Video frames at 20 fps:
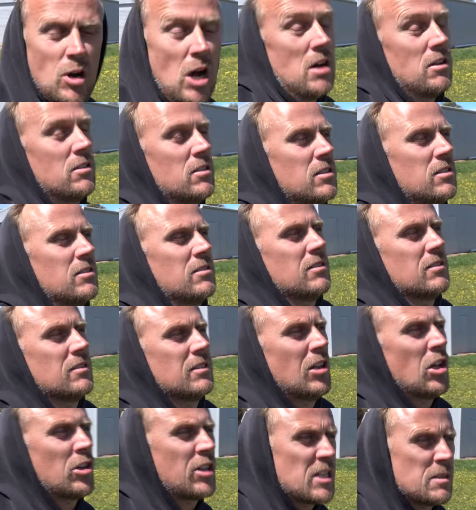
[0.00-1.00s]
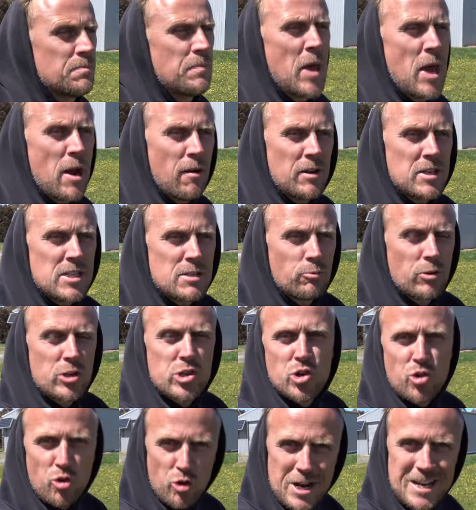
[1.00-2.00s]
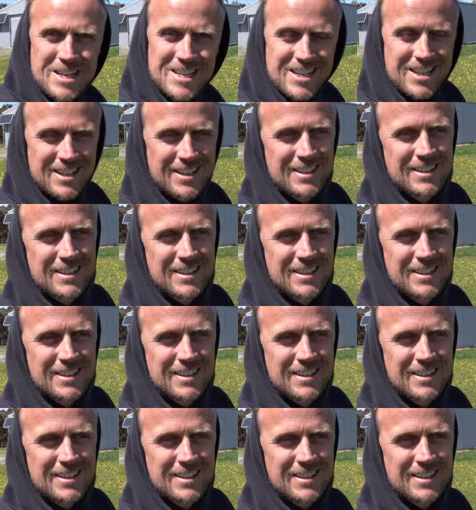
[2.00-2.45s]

Well, Lockie's parents' retreat.